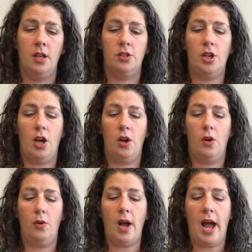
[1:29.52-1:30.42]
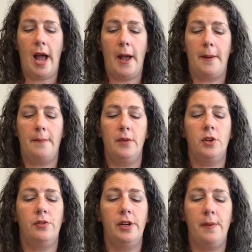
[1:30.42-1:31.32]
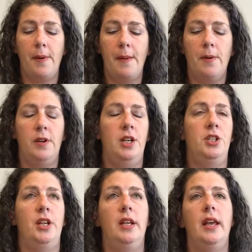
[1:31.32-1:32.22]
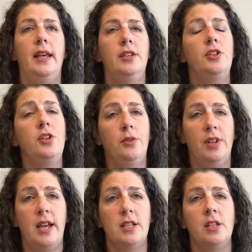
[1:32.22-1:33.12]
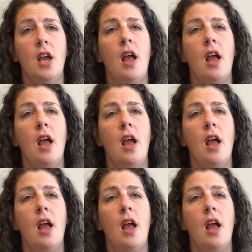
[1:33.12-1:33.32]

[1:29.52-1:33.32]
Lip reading: So career preparation is two things.